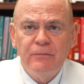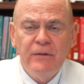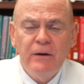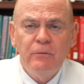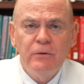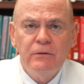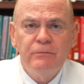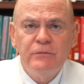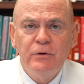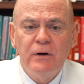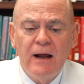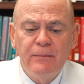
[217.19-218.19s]
that will
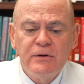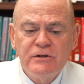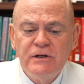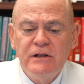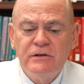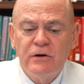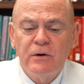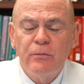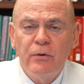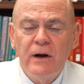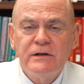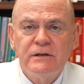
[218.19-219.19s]
do an optic sheath
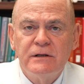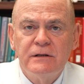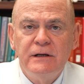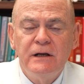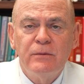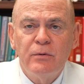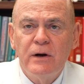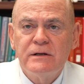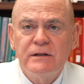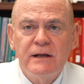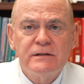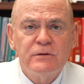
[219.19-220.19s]
decompression,
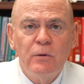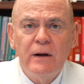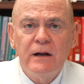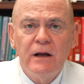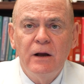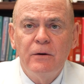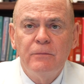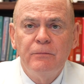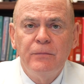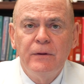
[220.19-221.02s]
decompression, that's the way to go.